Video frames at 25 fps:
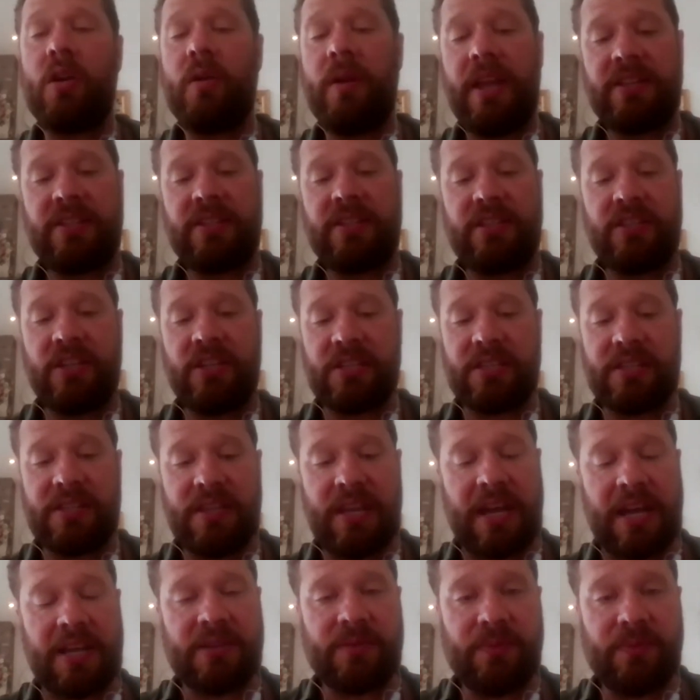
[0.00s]
it's just
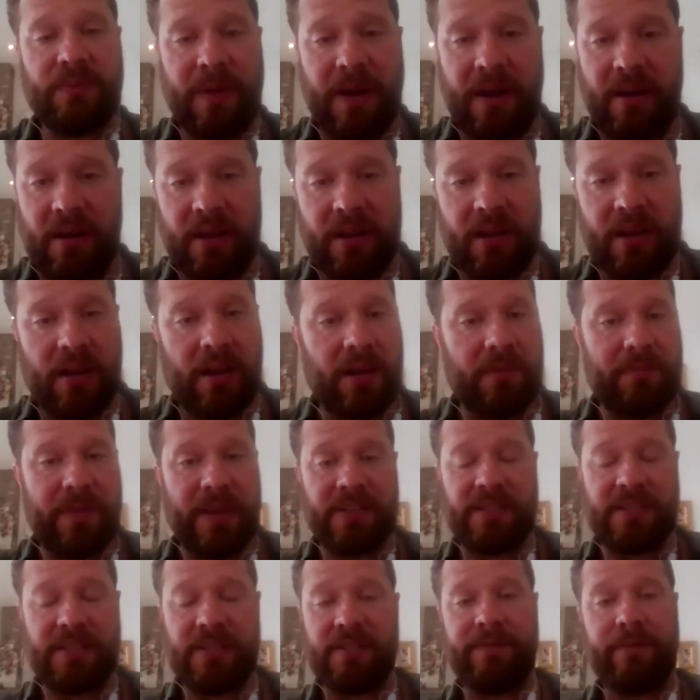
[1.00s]
that's where our client
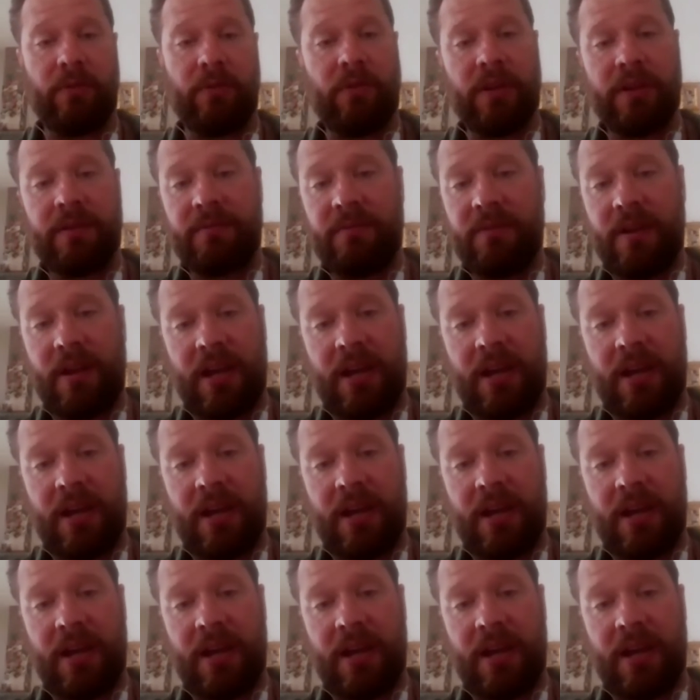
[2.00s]
base has fallen.